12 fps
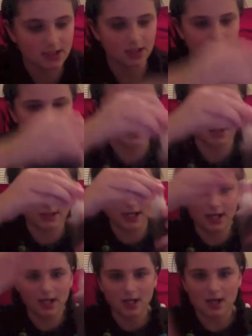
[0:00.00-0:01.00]
because you're going to
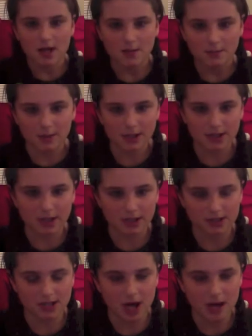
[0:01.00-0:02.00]
like put it
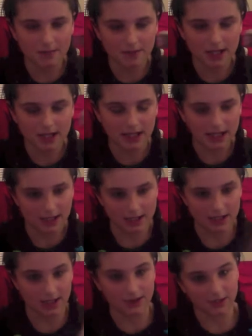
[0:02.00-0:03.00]
on top
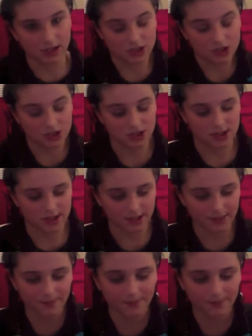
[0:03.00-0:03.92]
and I think it's just easier.